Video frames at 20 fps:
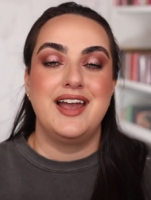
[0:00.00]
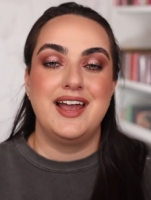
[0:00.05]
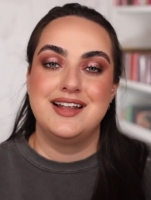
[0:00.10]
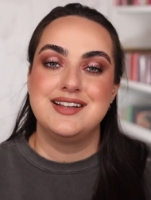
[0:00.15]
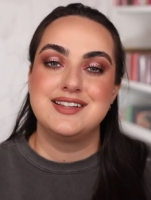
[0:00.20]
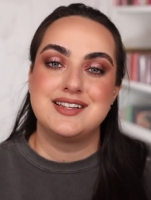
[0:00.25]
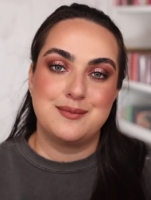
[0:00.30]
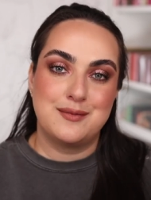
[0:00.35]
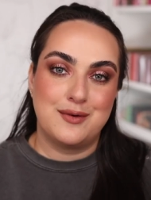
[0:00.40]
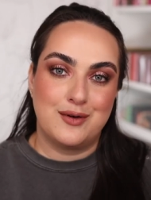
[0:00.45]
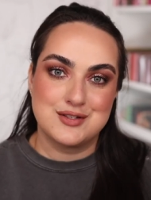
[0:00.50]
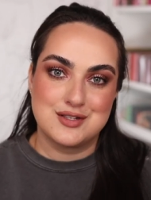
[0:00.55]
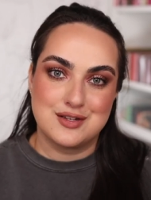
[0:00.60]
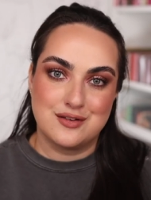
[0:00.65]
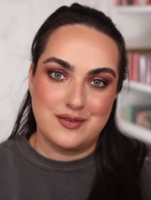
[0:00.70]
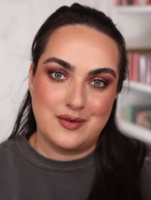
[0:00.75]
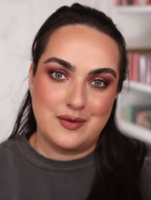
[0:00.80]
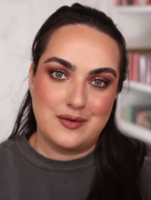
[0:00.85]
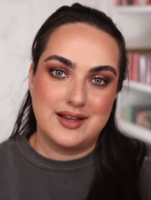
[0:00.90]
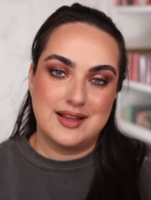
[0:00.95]
and I'm
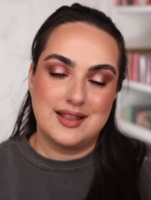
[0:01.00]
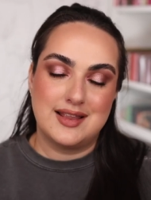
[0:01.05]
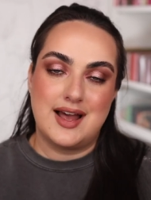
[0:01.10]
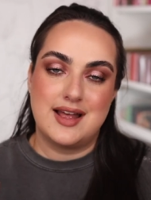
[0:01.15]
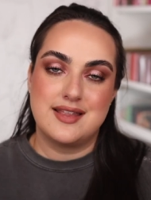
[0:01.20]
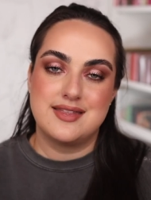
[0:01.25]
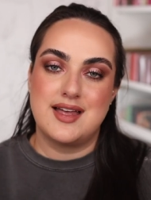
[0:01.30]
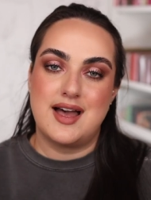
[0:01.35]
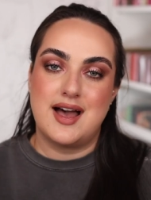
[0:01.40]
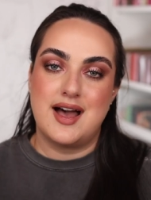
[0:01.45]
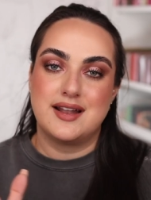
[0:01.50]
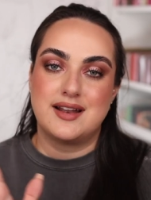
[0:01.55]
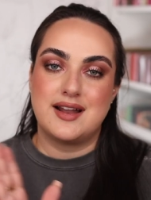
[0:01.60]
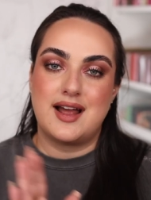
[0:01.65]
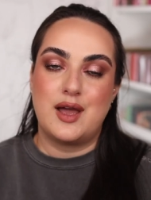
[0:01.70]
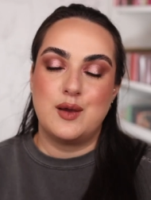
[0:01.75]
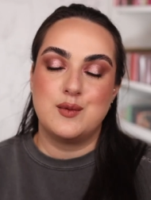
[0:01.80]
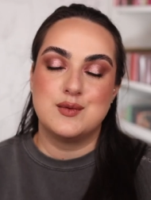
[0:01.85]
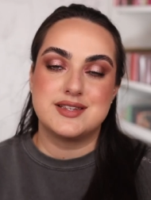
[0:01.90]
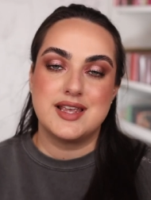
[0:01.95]
also very glad that
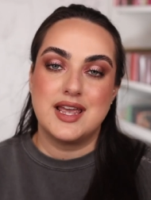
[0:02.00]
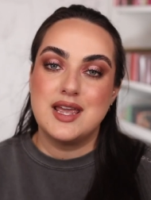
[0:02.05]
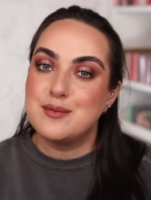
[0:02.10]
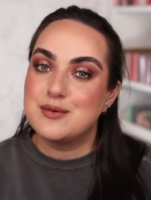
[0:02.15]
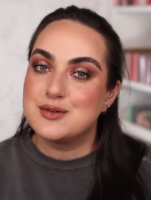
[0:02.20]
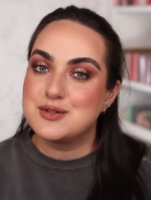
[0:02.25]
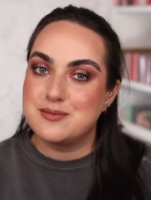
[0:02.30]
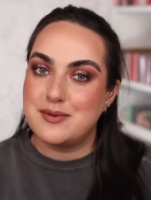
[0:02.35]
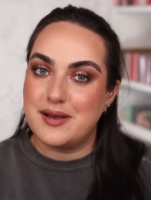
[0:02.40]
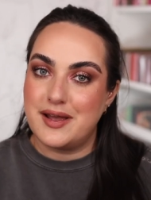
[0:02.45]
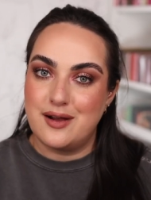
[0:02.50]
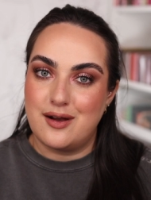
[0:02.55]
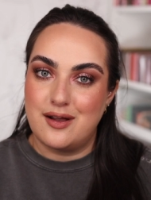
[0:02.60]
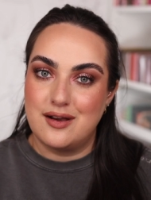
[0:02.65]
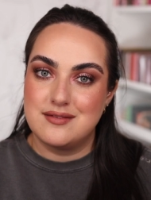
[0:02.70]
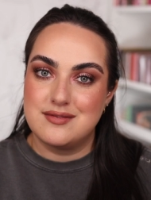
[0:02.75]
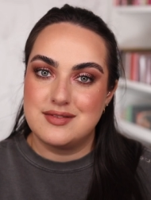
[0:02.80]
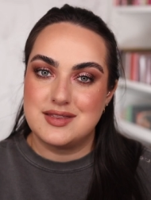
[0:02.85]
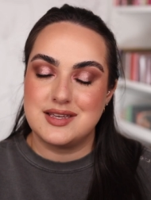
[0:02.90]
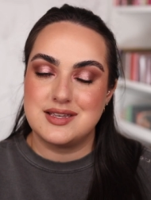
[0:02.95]
I was able to buy
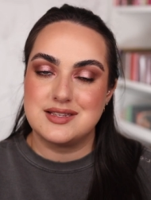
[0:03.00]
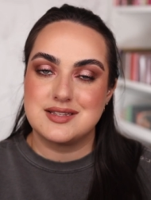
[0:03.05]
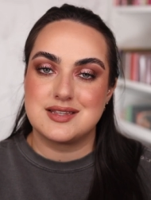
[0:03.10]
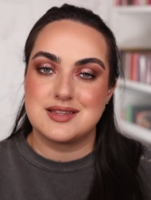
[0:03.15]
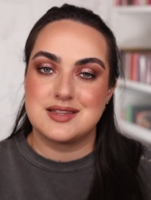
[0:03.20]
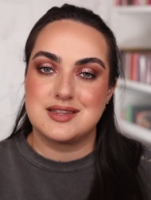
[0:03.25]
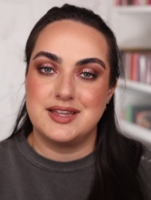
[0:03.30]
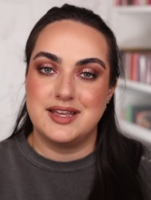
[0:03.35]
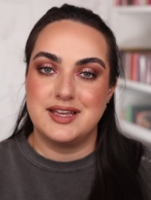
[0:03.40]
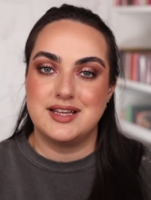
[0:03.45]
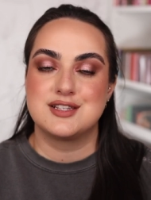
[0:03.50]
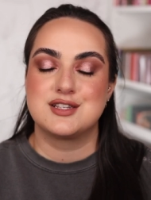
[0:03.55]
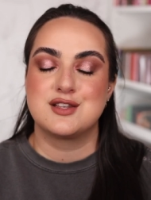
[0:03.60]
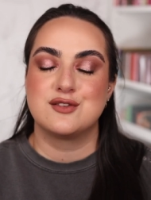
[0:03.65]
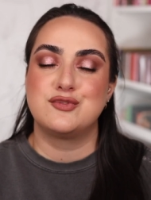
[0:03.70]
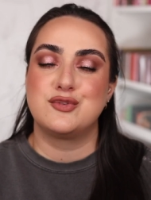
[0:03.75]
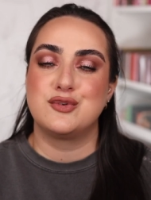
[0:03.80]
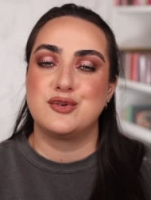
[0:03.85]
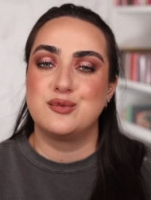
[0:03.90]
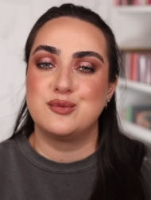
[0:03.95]
all of these things
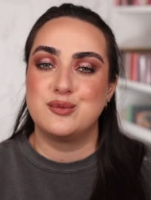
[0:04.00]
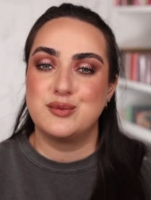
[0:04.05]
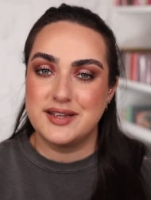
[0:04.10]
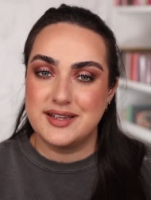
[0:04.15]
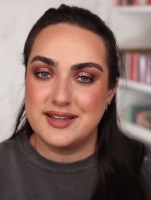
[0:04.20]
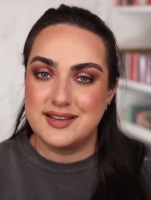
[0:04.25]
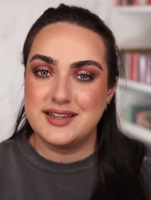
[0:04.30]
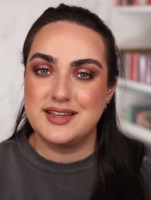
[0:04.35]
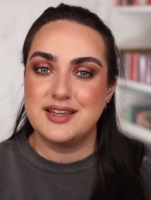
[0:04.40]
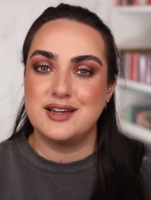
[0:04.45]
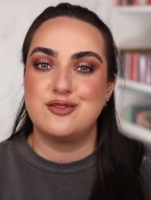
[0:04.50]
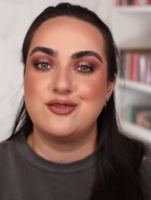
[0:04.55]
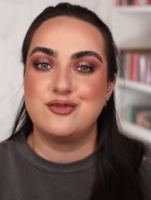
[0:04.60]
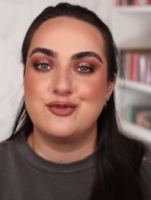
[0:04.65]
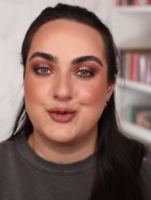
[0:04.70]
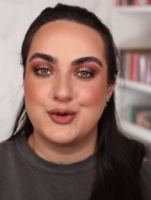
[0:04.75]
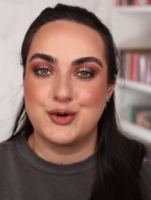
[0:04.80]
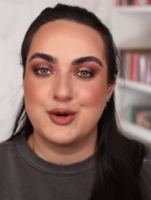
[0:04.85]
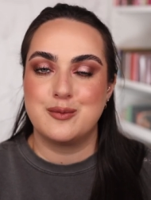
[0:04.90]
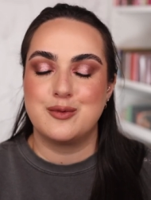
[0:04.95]
for really
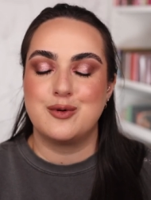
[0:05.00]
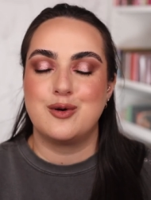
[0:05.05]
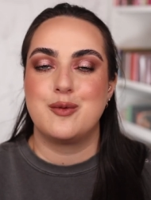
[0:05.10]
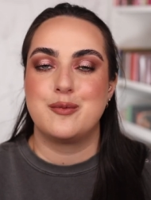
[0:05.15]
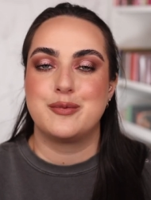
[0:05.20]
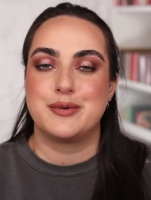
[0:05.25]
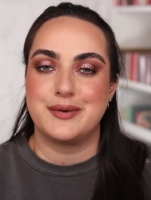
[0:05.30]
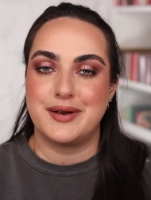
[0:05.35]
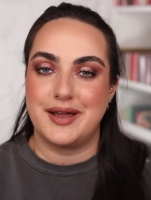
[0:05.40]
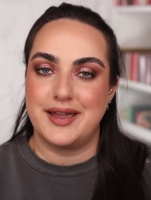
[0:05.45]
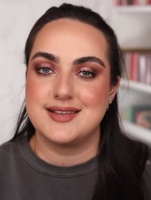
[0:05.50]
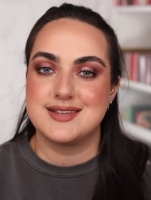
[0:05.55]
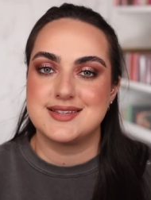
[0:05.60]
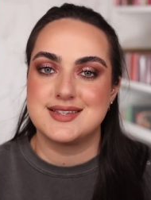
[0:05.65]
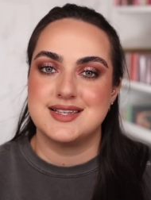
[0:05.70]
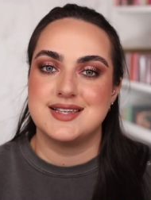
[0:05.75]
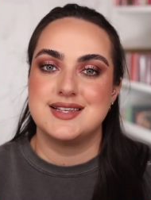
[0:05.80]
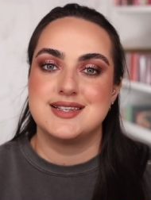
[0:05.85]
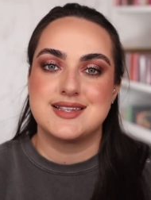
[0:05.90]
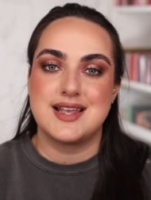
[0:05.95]
affordable
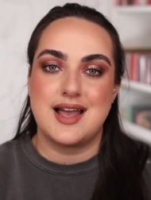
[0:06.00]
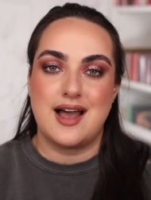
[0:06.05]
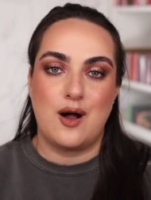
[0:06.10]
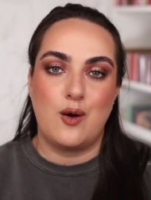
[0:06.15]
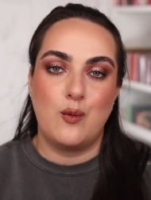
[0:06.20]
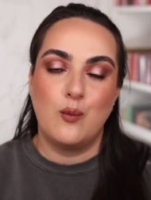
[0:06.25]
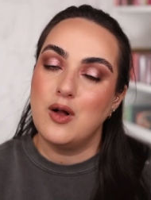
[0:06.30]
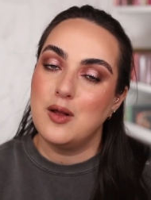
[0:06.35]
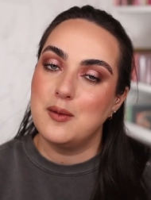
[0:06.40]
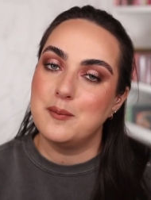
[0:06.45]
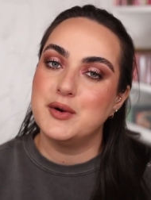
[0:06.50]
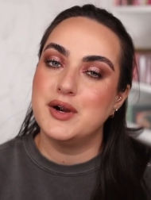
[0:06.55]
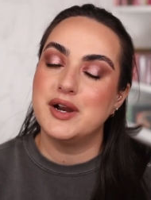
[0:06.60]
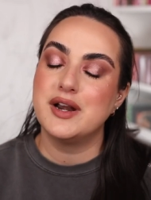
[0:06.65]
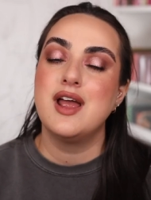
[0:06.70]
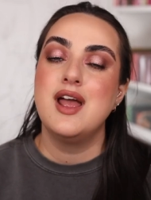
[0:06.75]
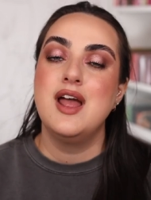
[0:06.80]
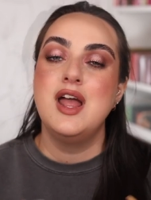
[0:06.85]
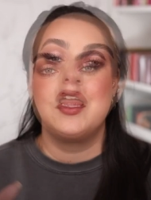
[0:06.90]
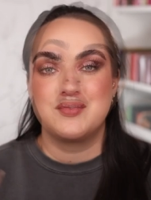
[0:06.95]
prices at
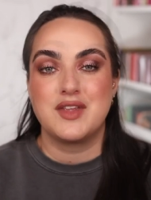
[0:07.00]
Walmart.